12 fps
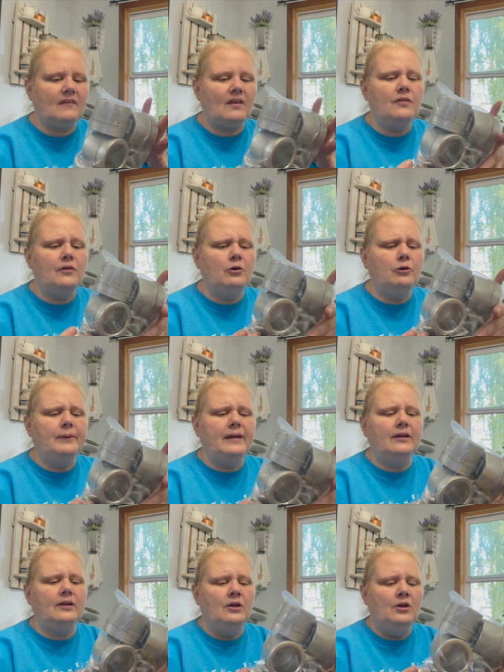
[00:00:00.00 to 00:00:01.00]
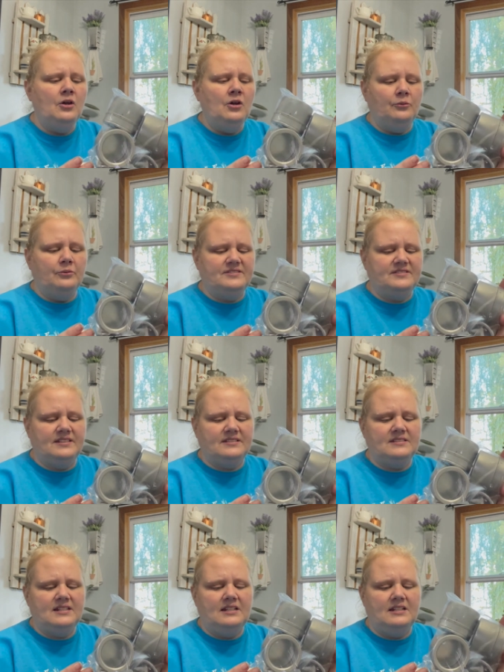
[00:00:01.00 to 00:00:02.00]
The whole bag was
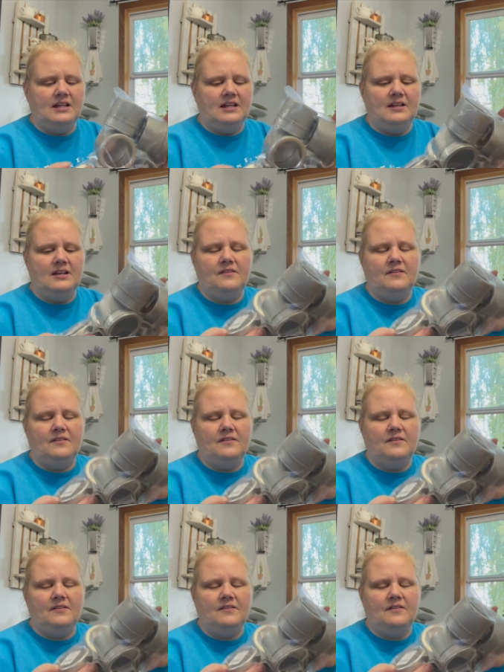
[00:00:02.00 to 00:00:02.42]
$6.99.